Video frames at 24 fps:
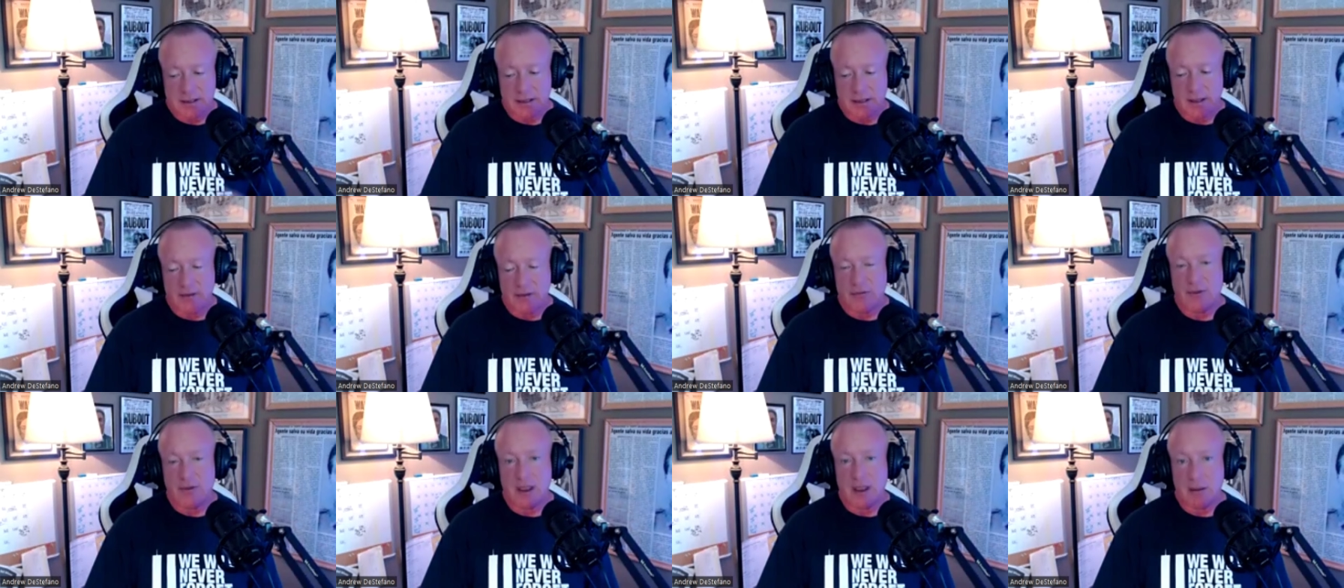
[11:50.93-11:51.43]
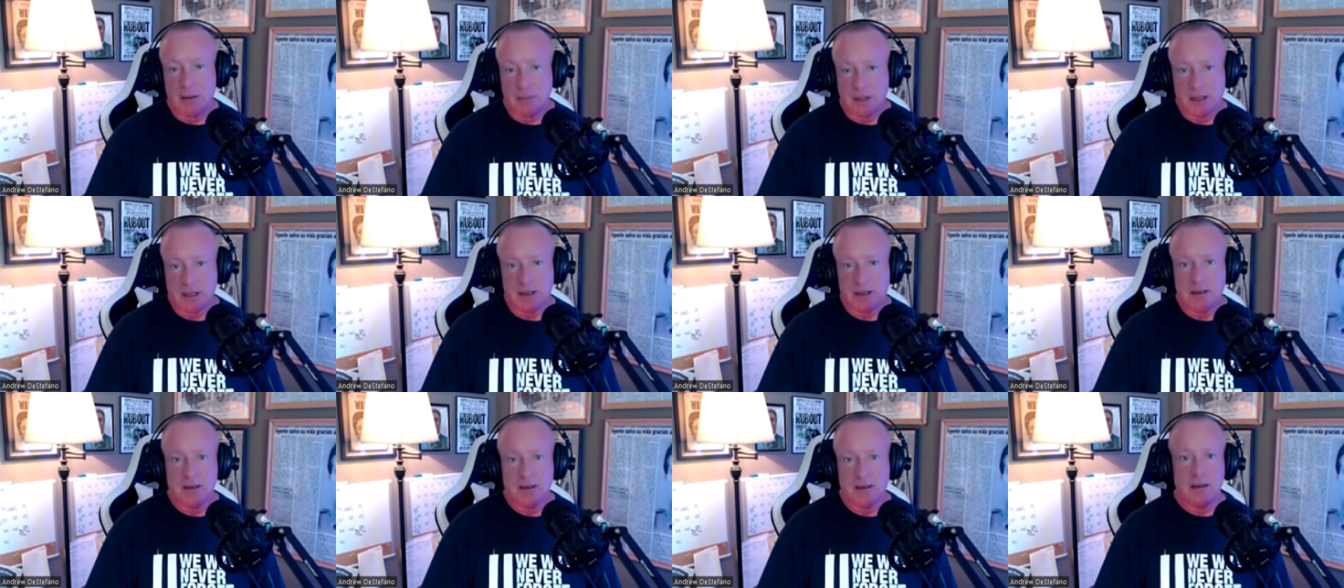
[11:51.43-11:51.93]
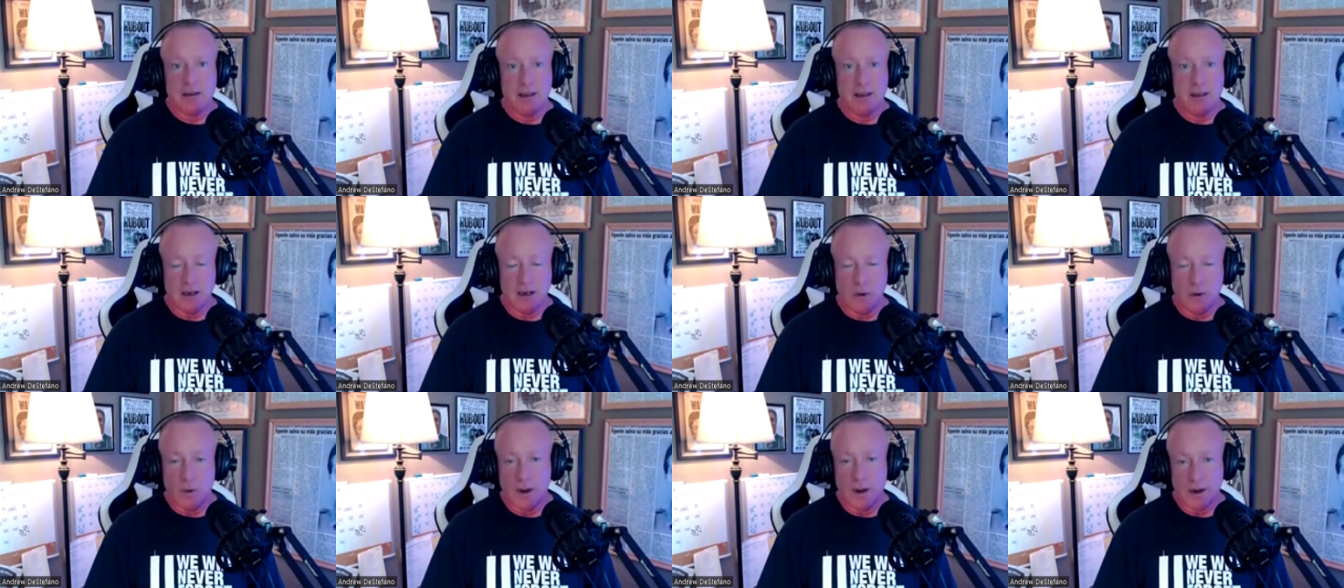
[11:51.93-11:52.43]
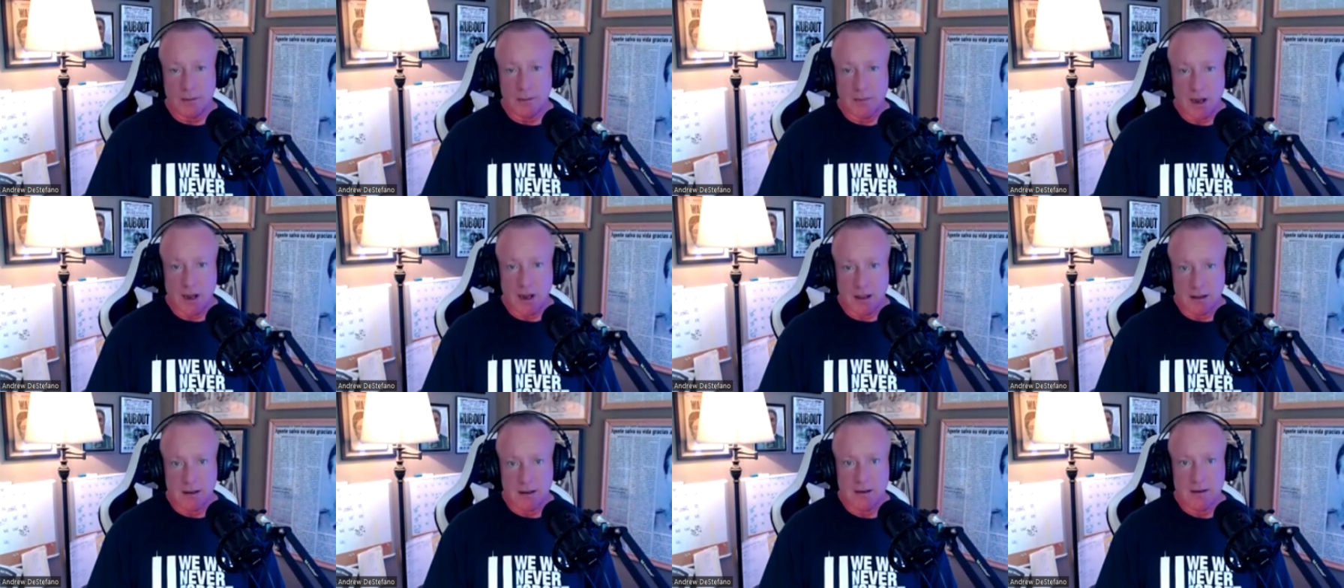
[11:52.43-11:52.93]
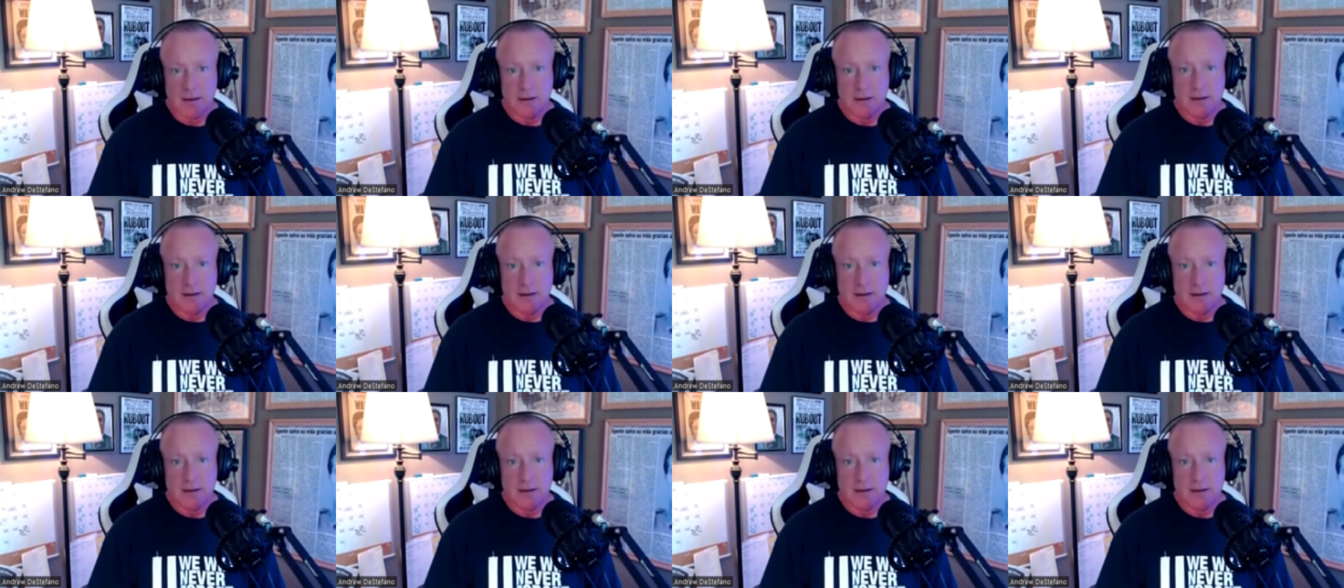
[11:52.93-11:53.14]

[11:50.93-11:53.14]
to their family in Guatemala.